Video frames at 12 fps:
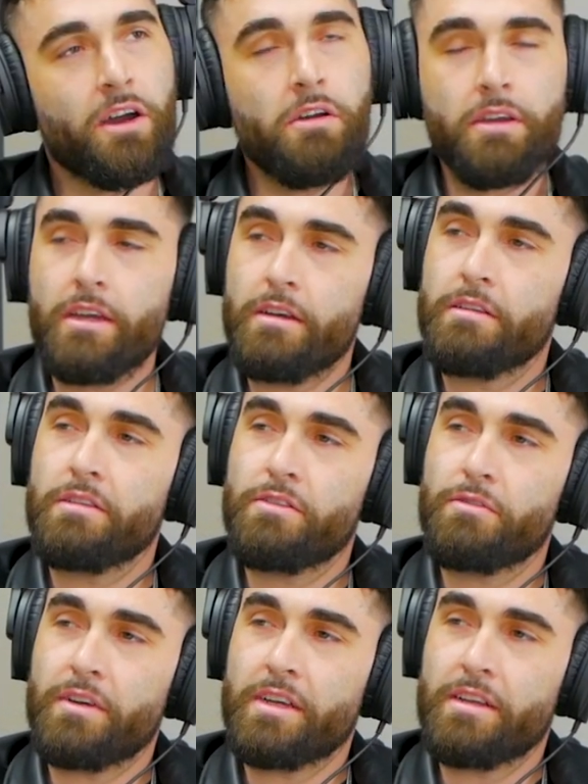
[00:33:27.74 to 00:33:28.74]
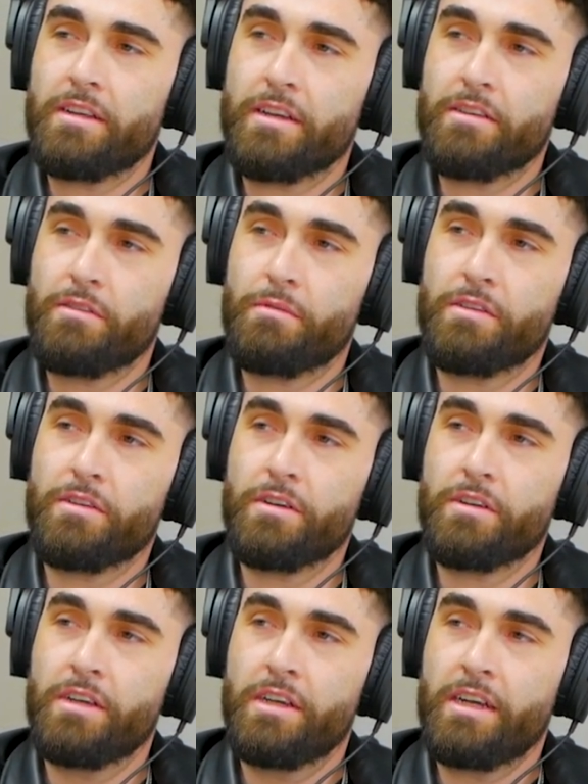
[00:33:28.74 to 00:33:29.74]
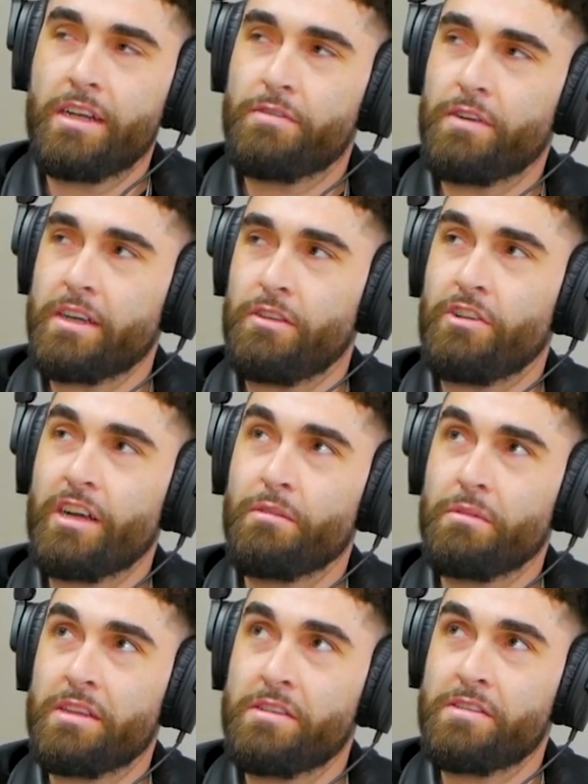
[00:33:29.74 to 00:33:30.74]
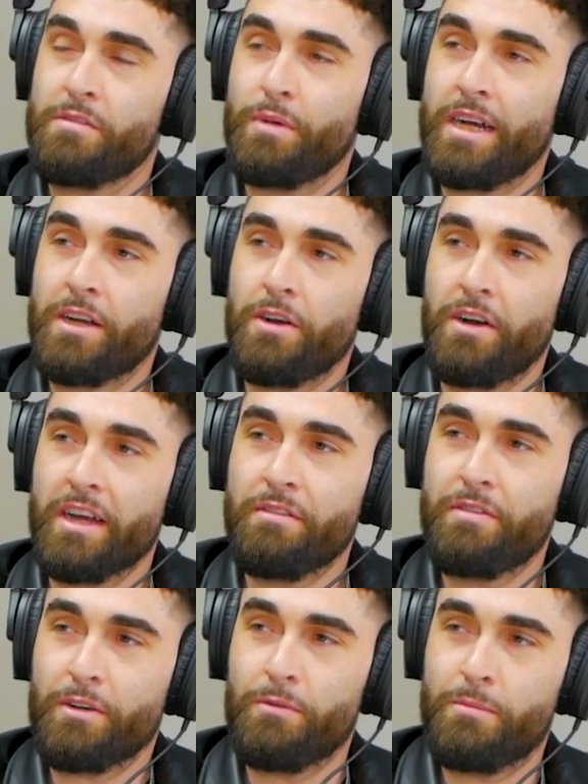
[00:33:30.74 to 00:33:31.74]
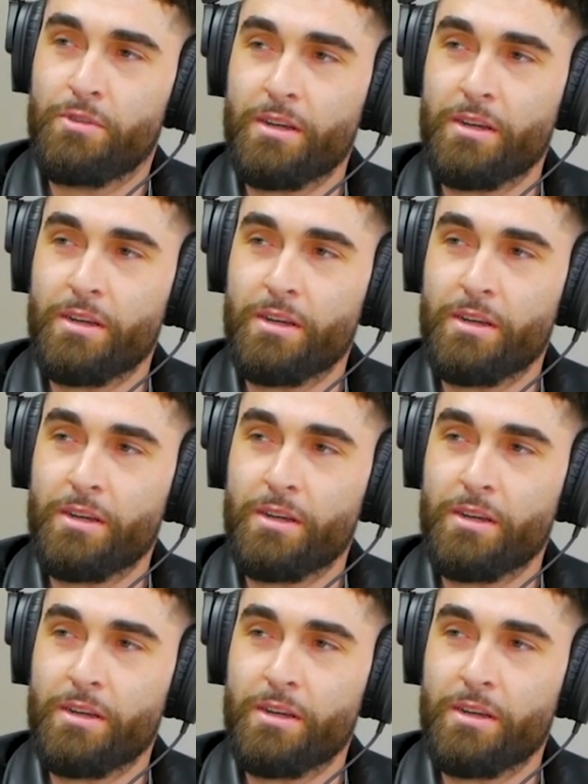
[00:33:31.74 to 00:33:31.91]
oh, yeah, this is fucking, I guess it's my turn. And it's fucking Jeremy. This isn't bad at all. I can fucking whip